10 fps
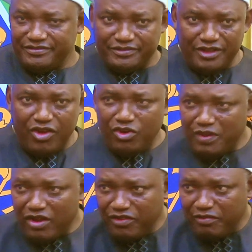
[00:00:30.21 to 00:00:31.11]
We are all
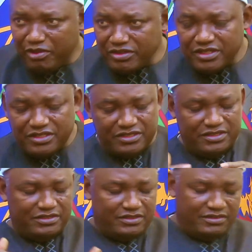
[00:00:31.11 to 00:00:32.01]
part of the
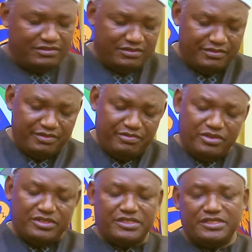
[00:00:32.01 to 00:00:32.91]

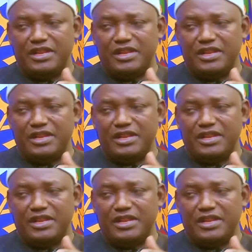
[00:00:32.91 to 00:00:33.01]
processes